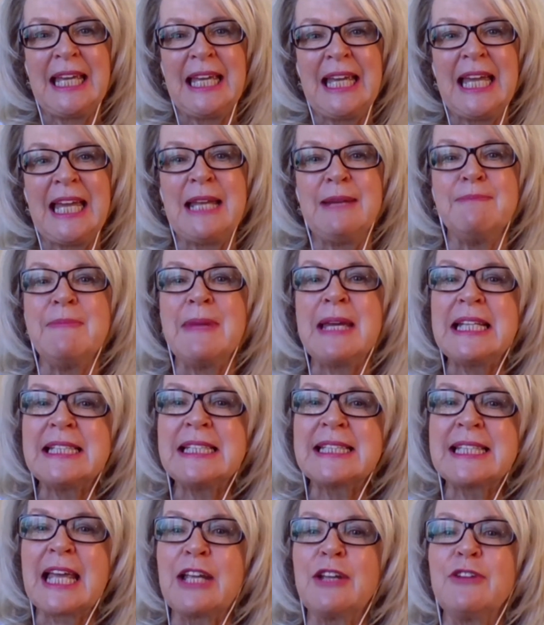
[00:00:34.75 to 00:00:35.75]
It
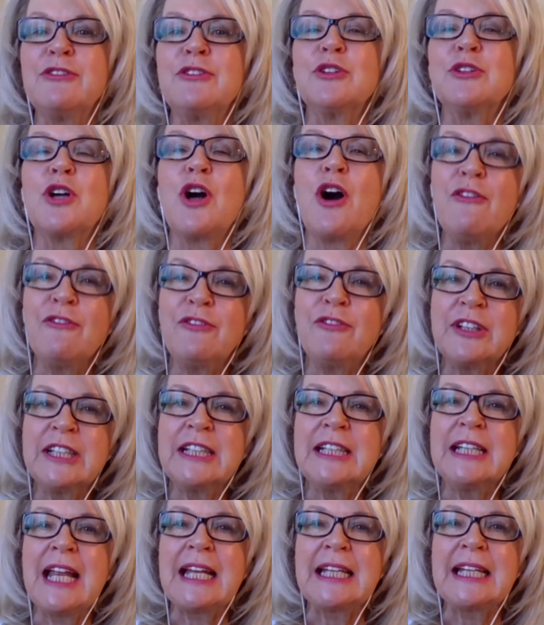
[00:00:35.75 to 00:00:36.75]
means that you feel
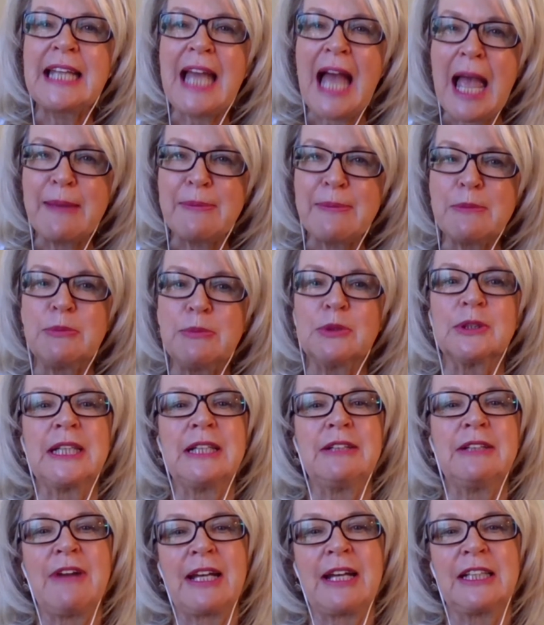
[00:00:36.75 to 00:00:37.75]
confident and capable
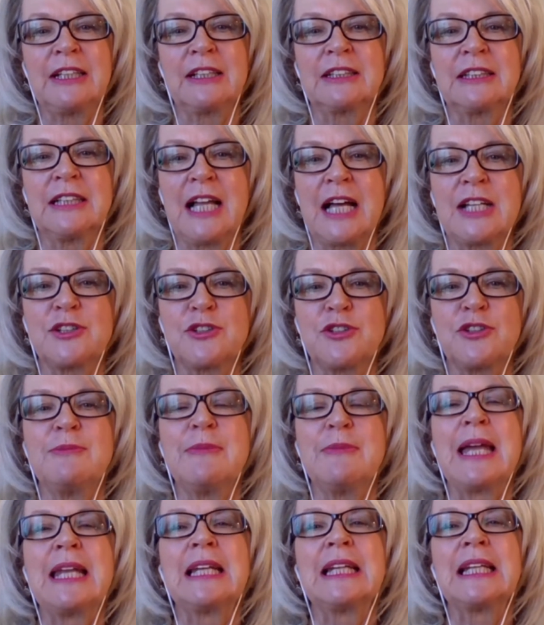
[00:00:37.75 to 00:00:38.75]
in running a classroom
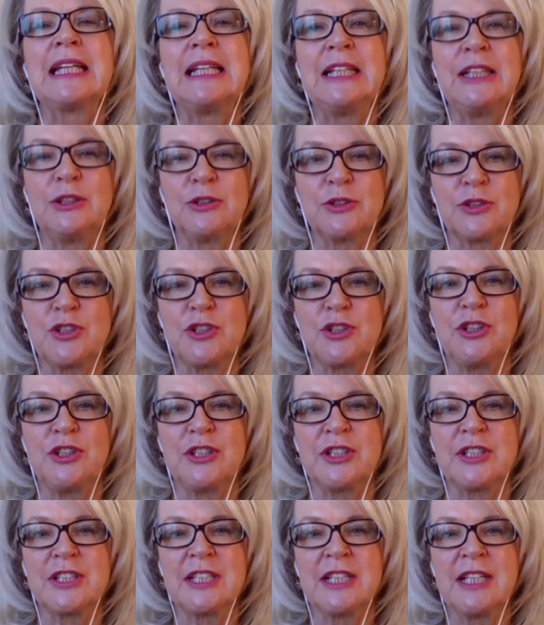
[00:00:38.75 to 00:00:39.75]
and leading your
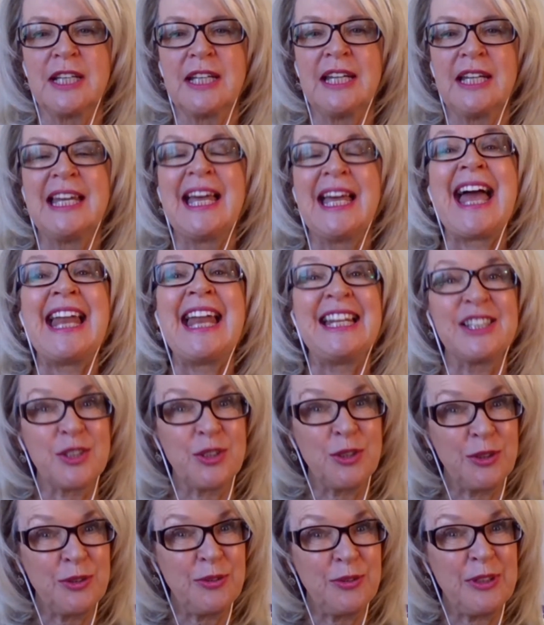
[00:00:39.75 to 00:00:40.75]
students, and it's
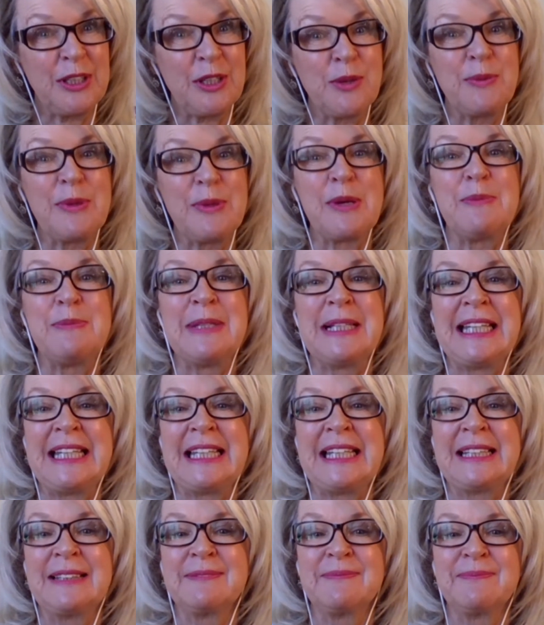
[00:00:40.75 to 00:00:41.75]
good for your
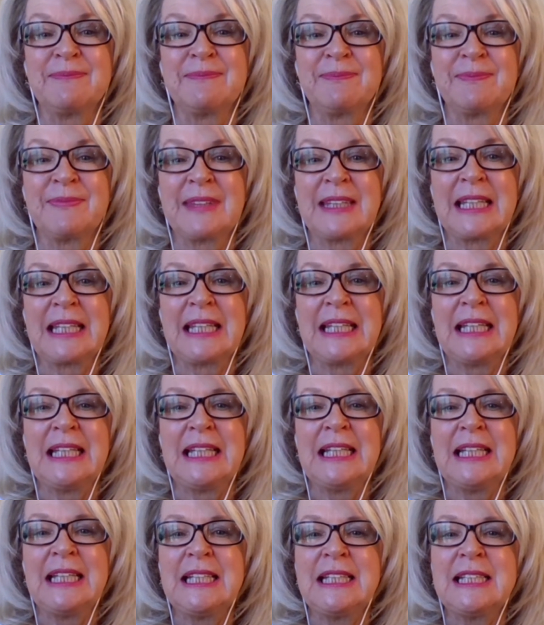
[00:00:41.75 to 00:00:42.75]
well-being.
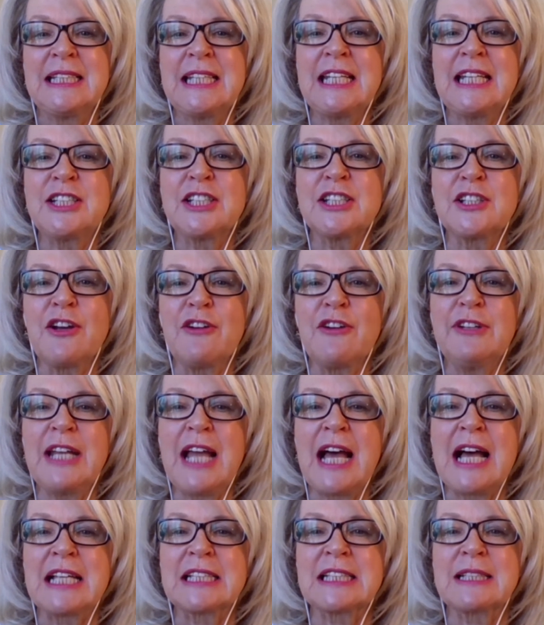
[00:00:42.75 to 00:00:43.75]
Teachers often
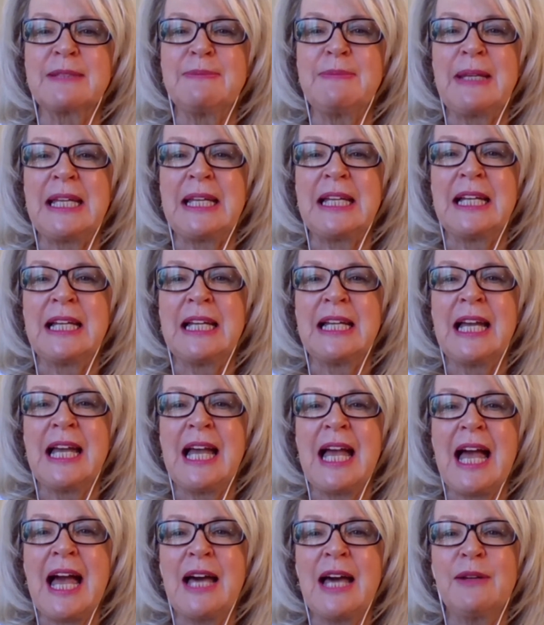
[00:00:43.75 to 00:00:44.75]
ask me,
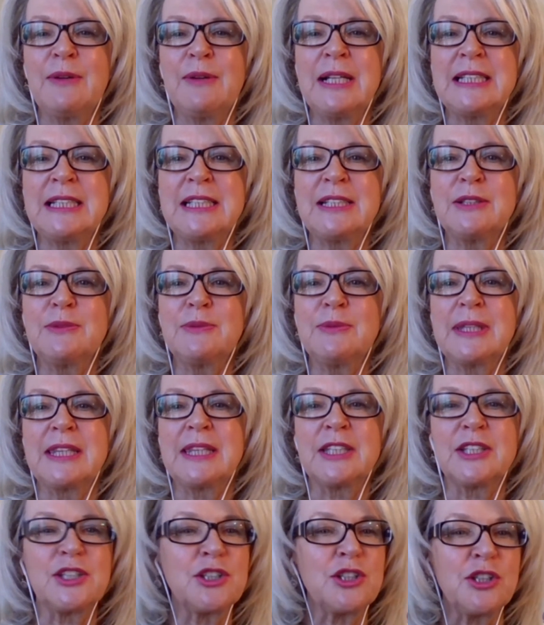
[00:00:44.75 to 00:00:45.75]
how do I deal with
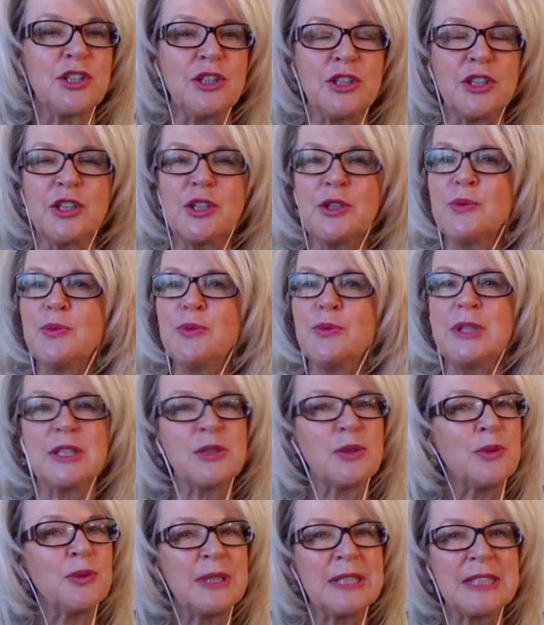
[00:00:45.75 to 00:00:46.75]
the student who is
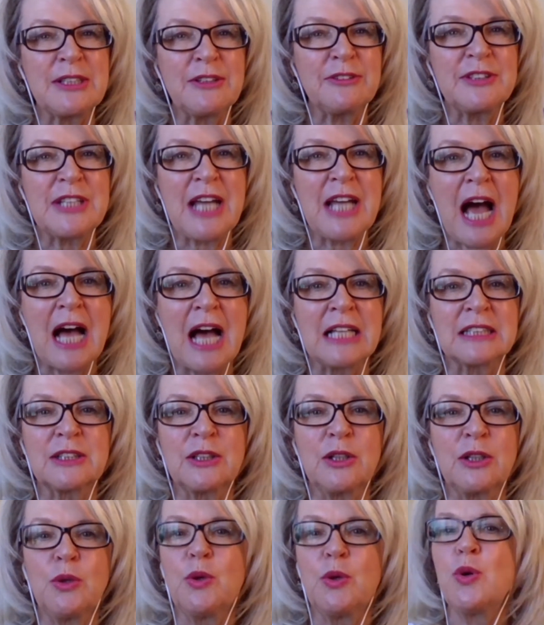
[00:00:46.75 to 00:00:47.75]
always off task?
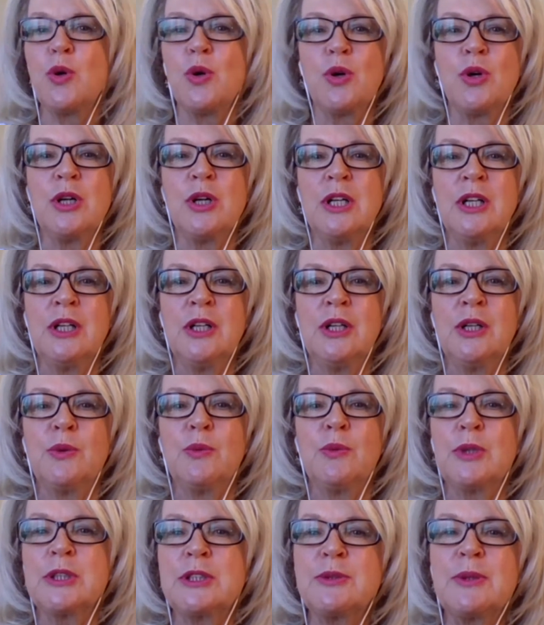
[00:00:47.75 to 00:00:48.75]
Or
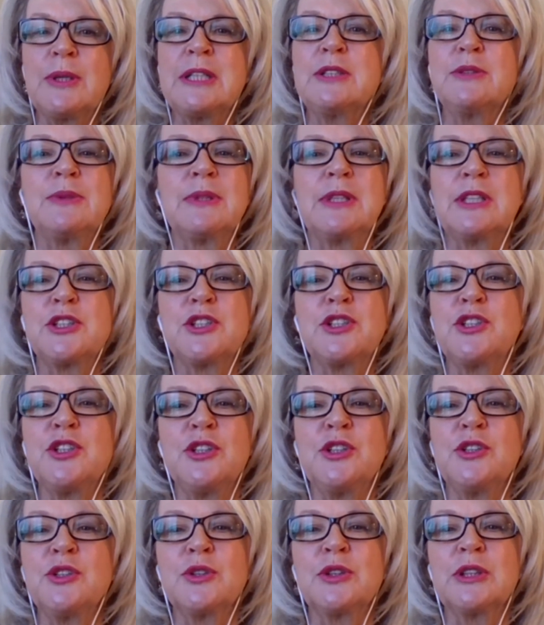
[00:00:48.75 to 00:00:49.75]
what do I do with a
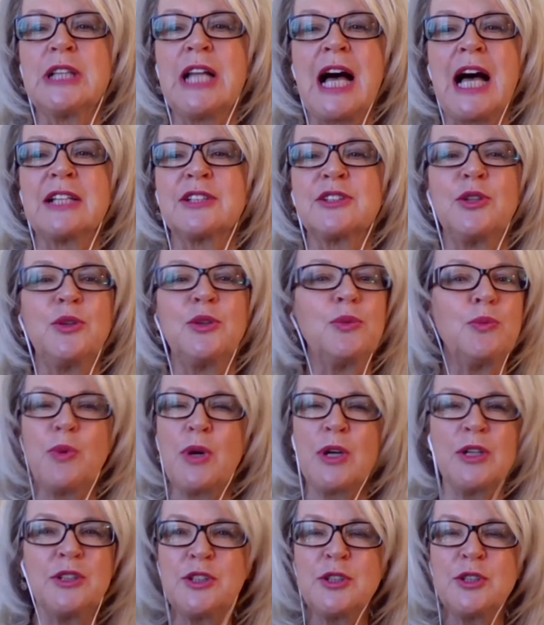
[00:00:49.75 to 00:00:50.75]
student or class who
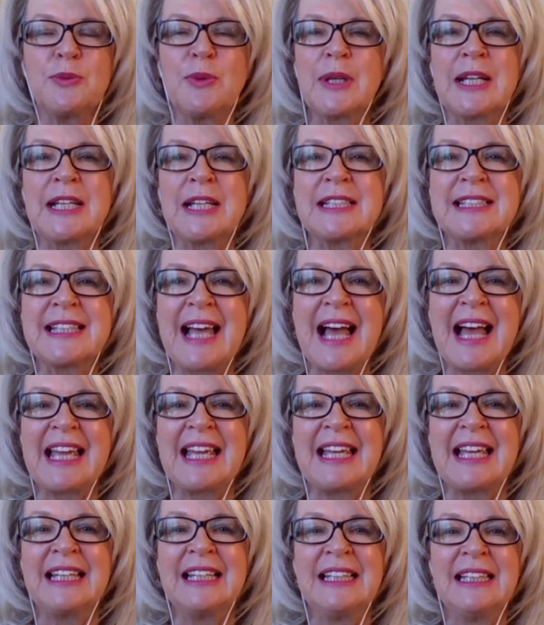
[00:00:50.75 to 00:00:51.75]
won't do what I
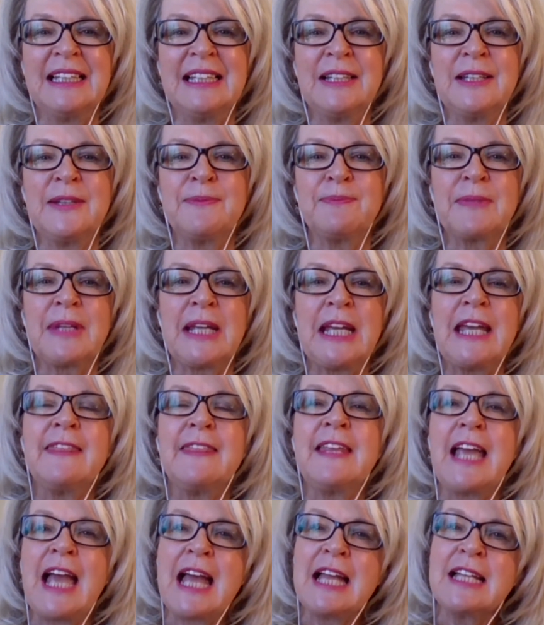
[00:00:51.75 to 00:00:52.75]
say?
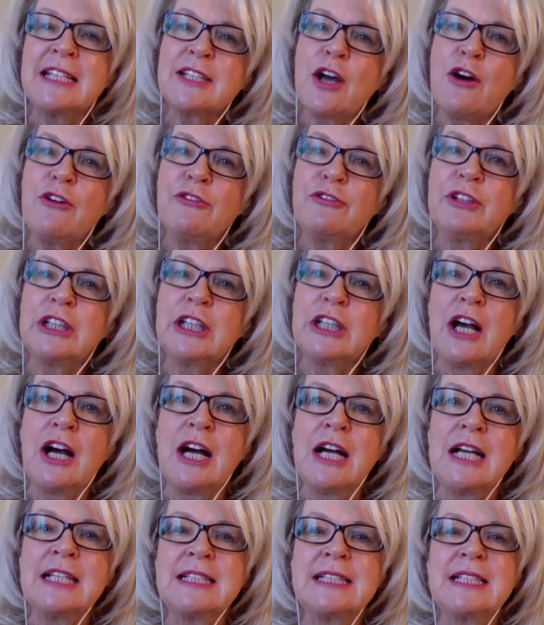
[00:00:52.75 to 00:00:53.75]
The answer often
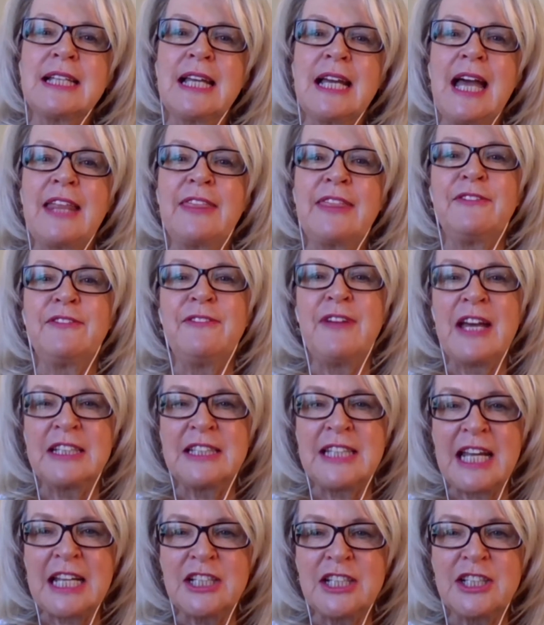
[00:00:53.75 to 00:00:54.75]
lies at the
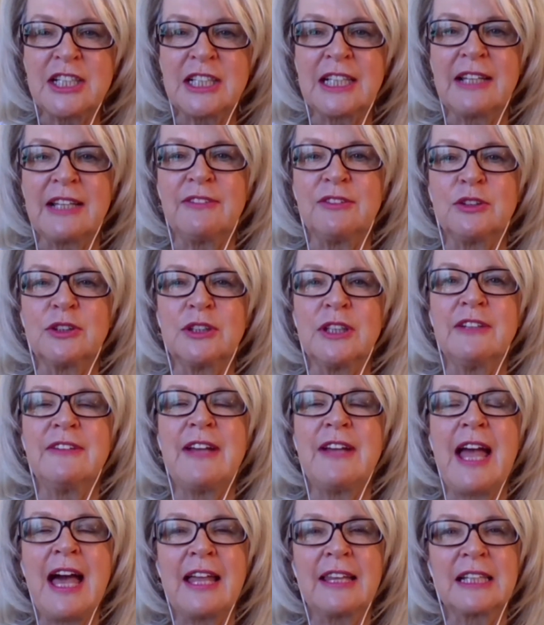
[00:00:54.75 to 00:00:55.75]
foundation level of
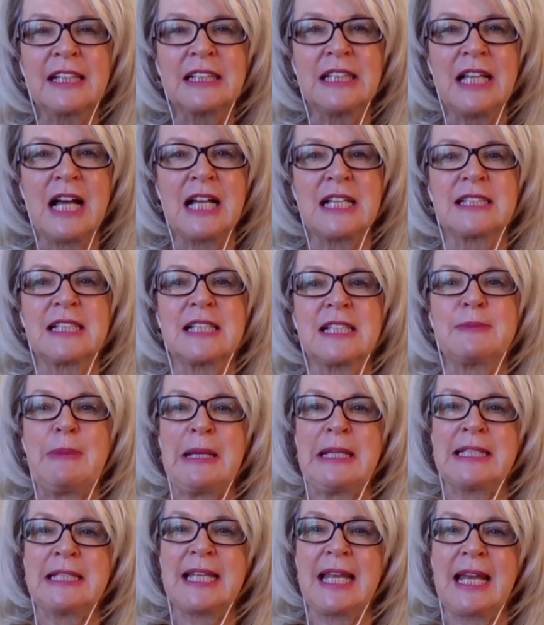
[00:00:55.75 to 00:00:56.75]
how the class has
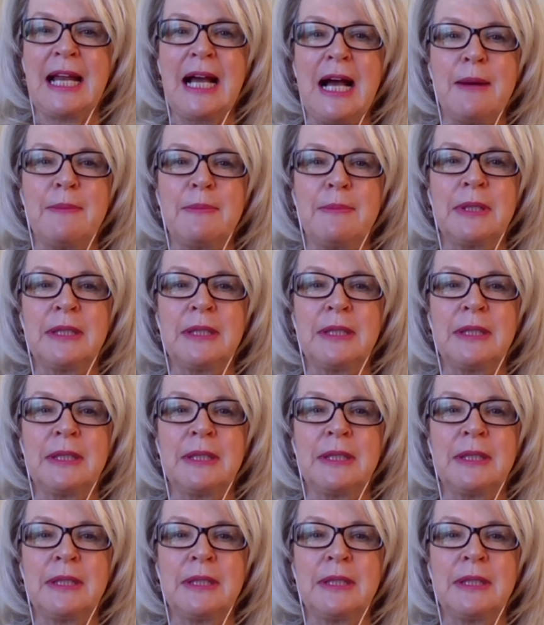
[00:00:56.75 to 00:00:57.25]
been set up.